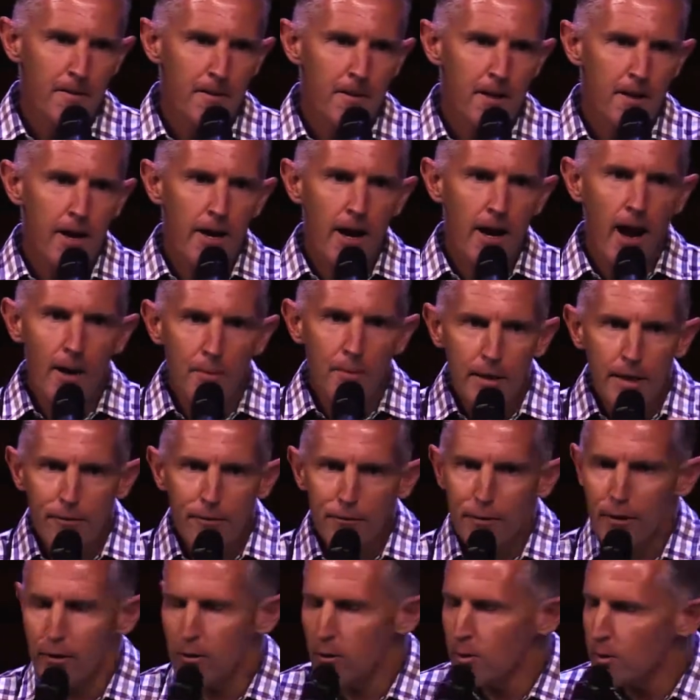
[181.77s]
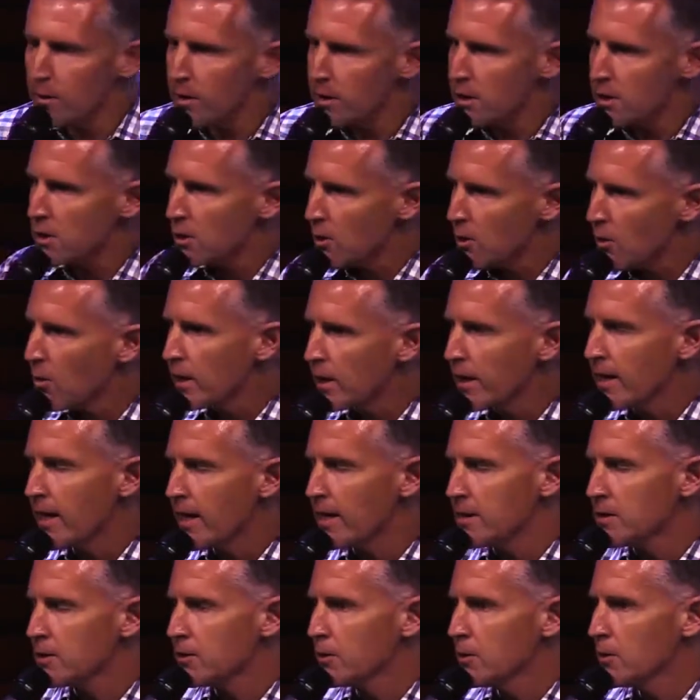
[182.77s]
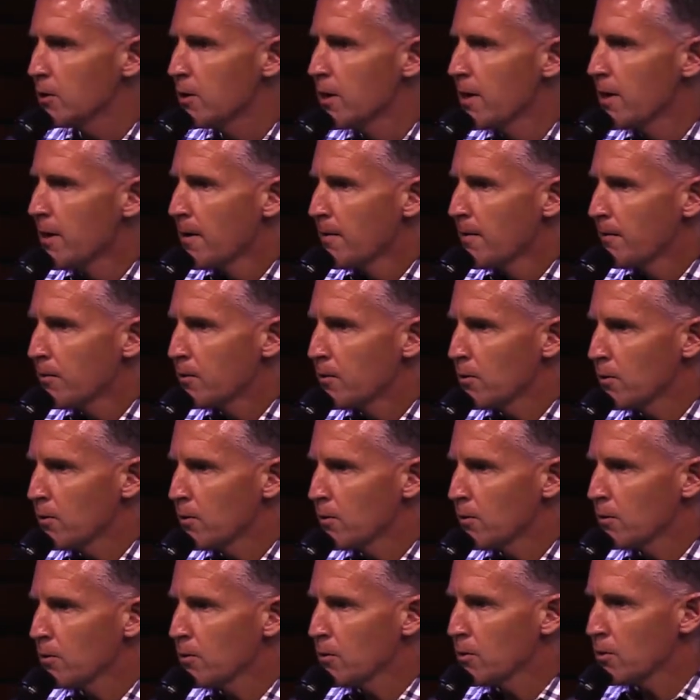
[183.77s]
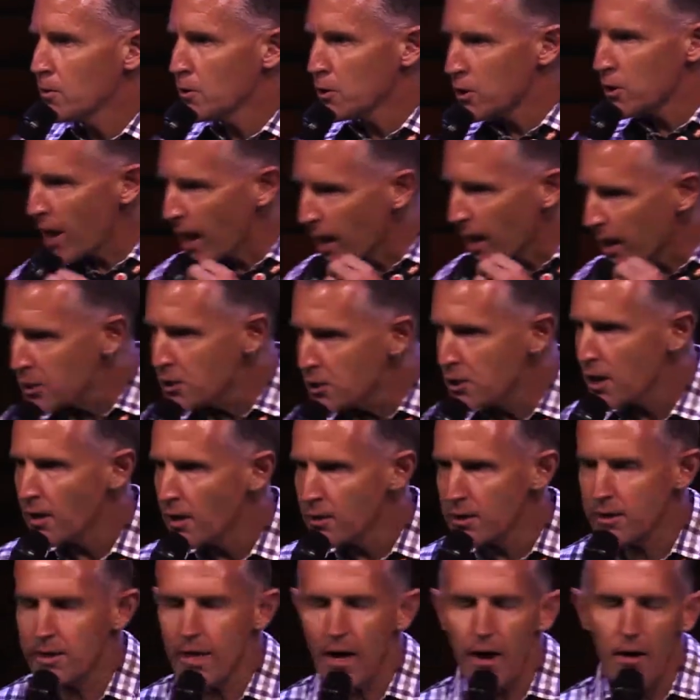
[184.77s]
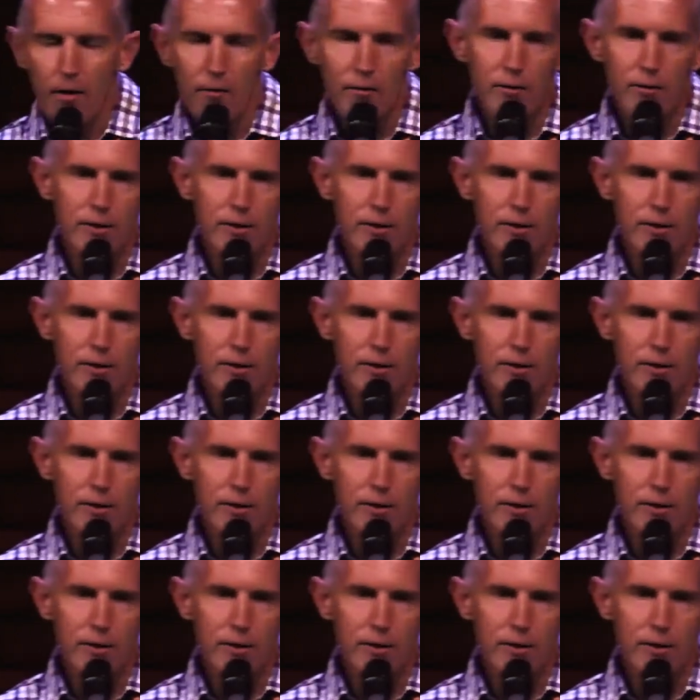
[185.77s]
And I believe the Lord is calling us to challenge ourselves